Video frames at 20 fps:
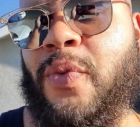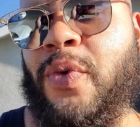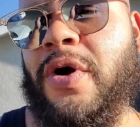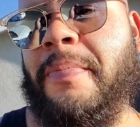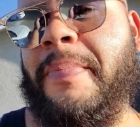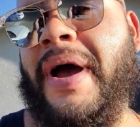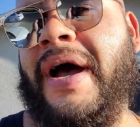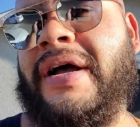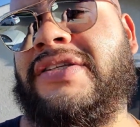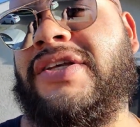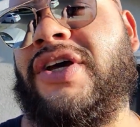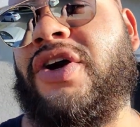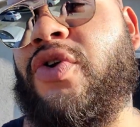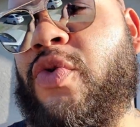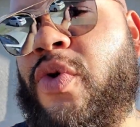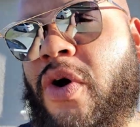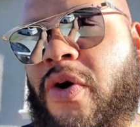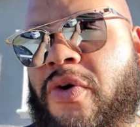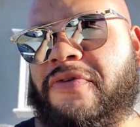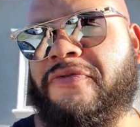We're about to
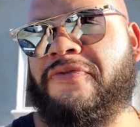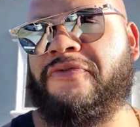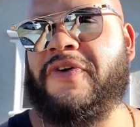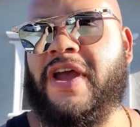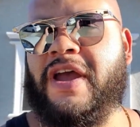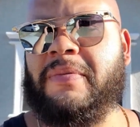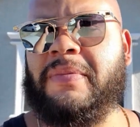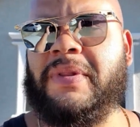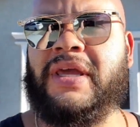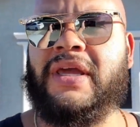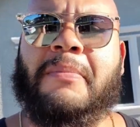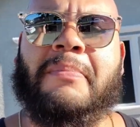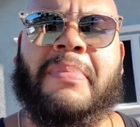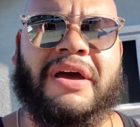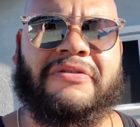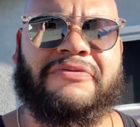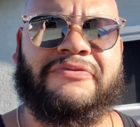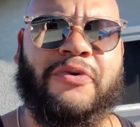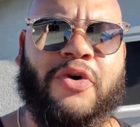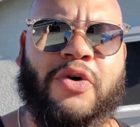grow the family
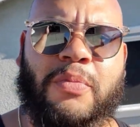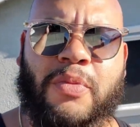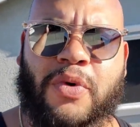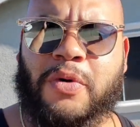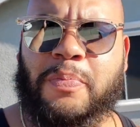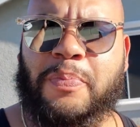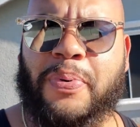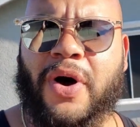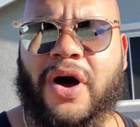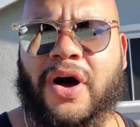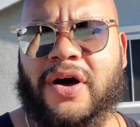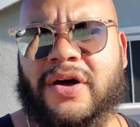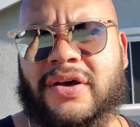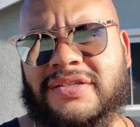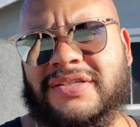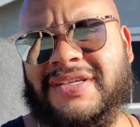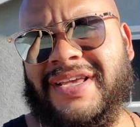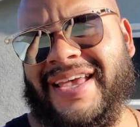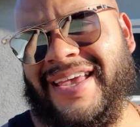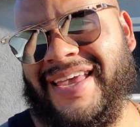by four more
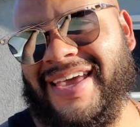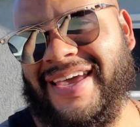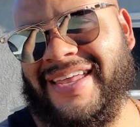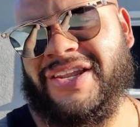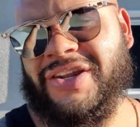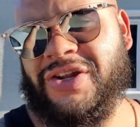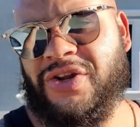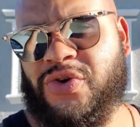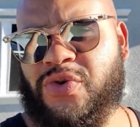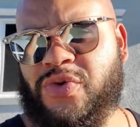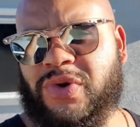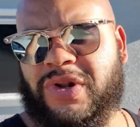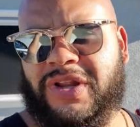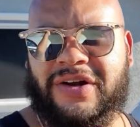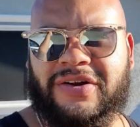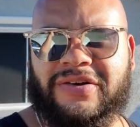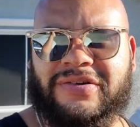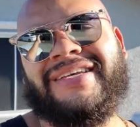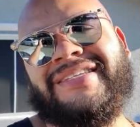paws and getting a new little